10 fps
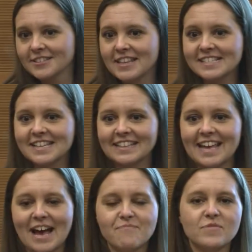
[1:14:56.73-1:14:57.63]
things like
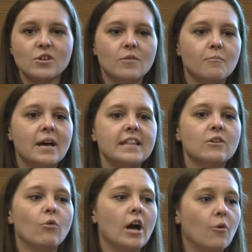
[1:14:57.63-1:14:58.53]
that.
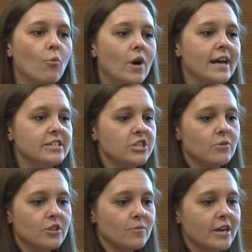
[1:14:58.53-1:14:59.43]
But one,
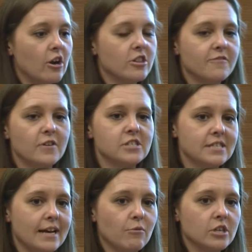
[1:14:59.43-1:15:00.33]
two, and three are their first sight